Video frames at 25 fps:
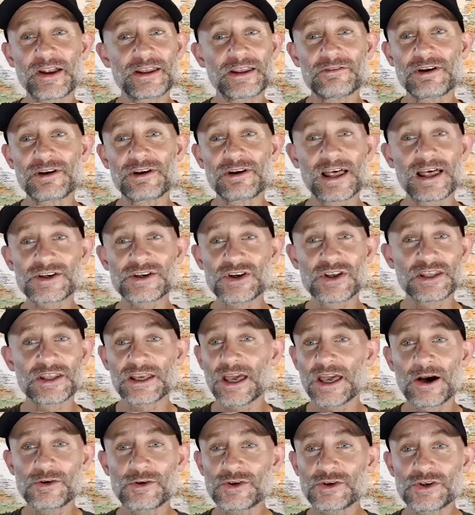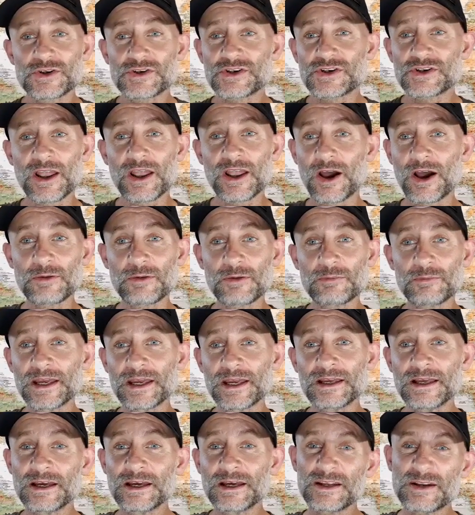relationship. The girls used to like
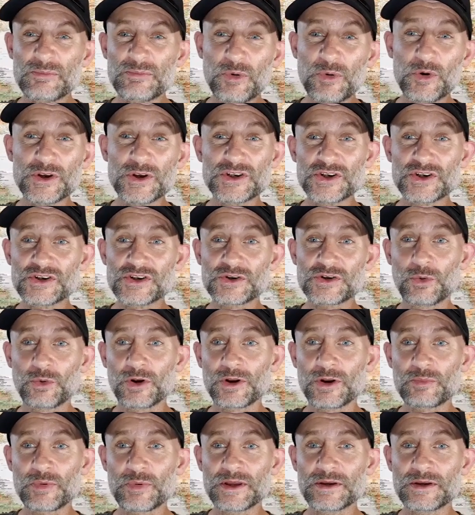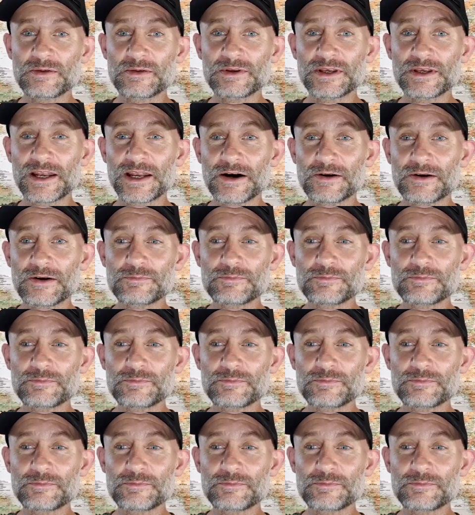me. The boys used to want to, you know,